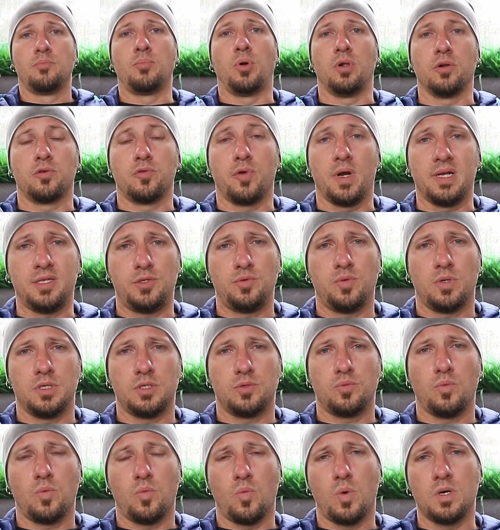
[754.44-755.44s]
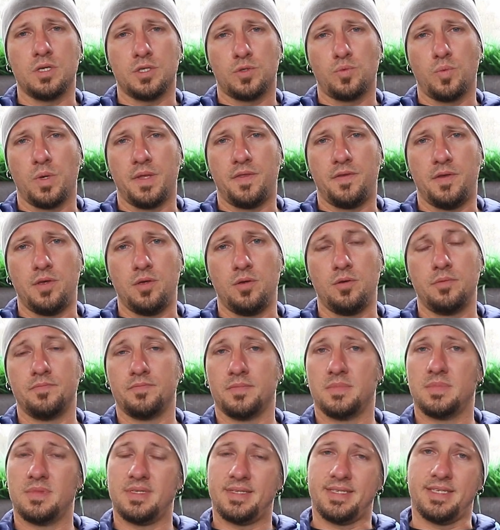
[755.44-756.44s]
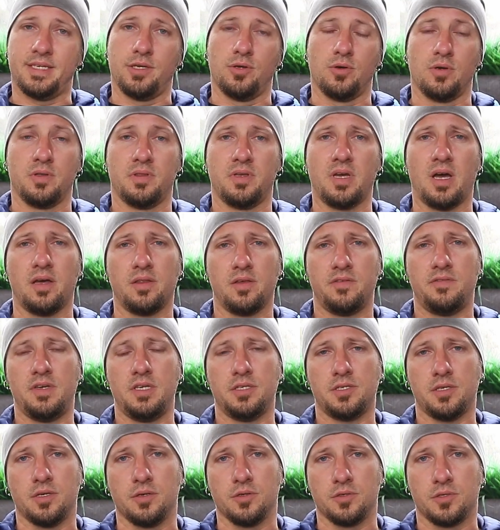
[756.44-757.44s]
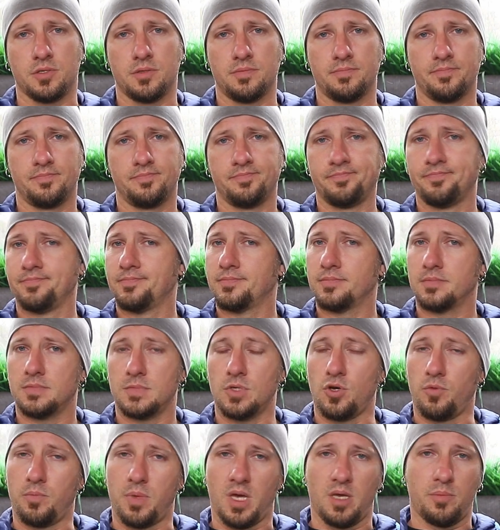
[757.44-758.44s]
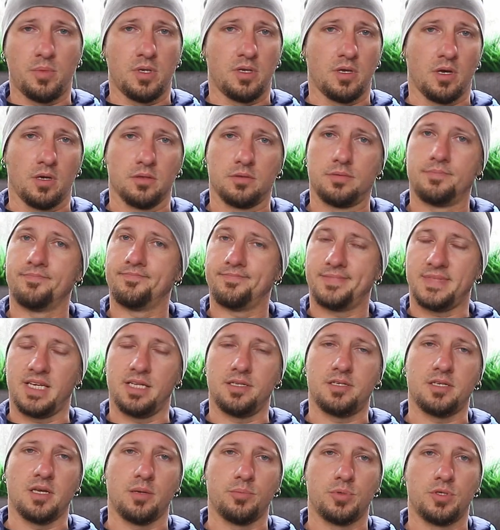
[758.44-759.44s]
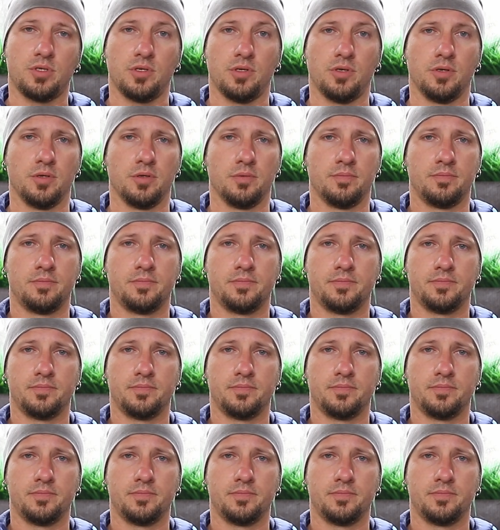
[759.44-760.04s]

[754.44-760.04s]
Paul Kretz was with you. See you in the other videos. Or maybe not. It's up to you.